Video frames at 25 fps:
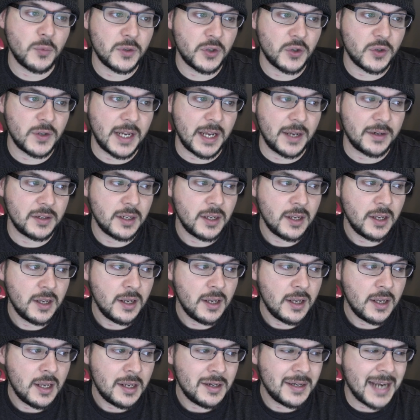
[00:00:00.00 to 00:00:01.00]
her dad.
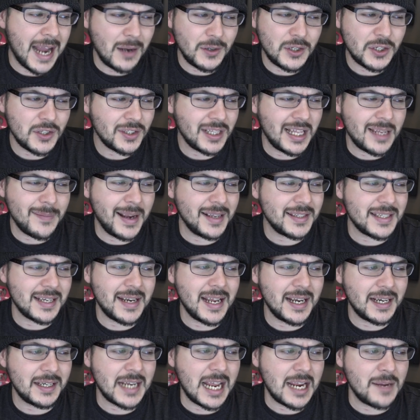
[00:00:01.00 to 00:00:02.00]
Now she's claiming it's a
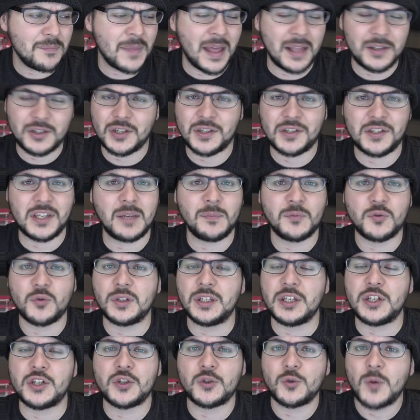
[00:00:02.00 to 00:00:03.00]
nickname. That just seems really
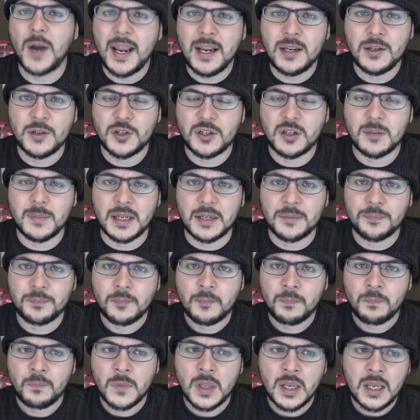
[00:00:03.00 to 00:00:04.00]
strange to me.
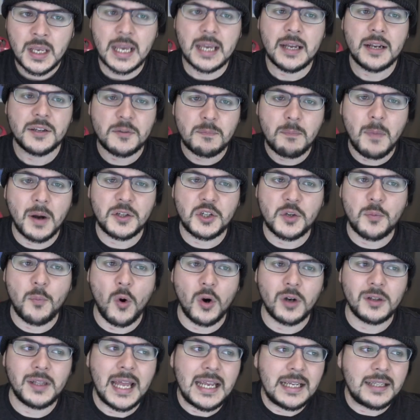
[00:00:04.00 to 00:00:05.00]
It is much
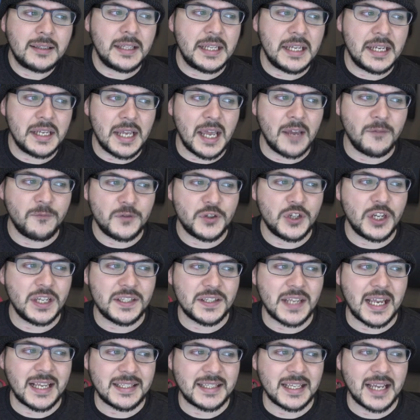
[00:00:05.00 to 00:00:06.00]
more likely if she
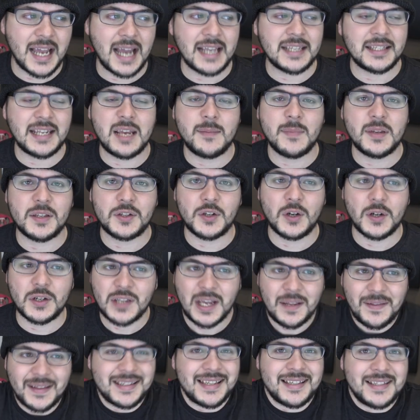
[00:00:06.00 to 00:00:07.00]
says the guy's name is Nur Said,
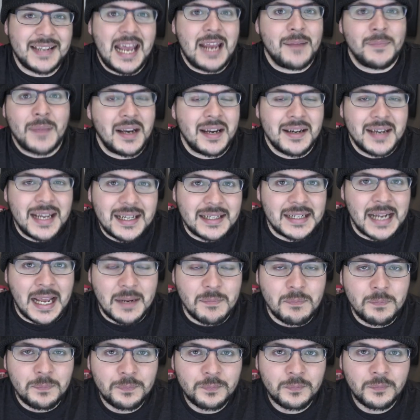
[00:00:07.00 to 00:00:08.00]
that's his name, not a
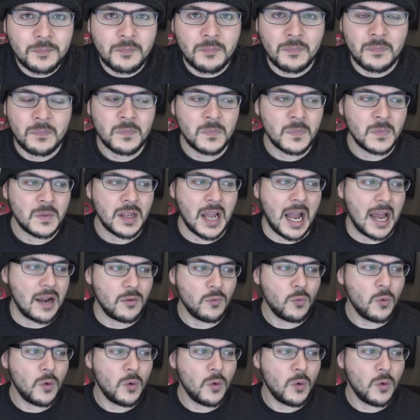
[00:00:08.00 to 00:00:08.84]
nickname. I,